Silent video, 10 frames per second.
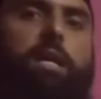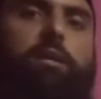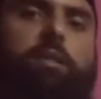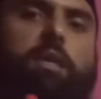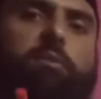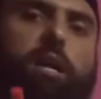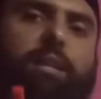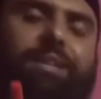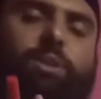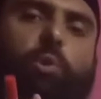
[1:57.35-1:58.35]
These are
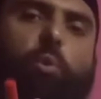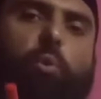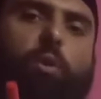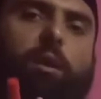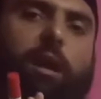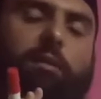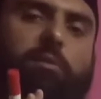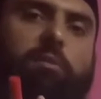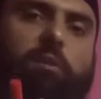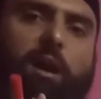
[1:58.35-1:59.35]
the two
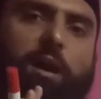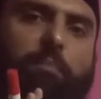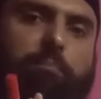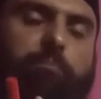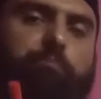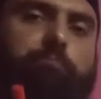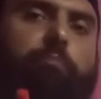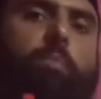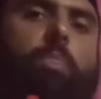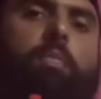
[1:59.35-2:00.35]
causes of
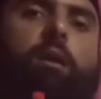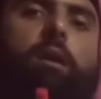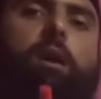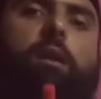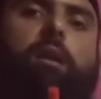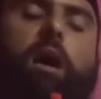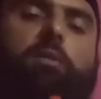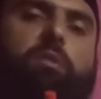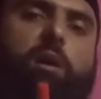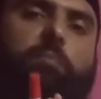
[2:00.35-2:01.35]

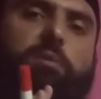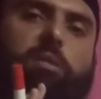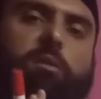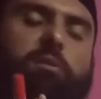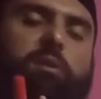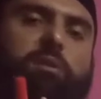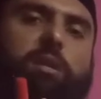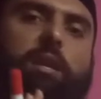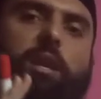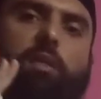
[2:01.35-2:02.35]
loss of sensation in a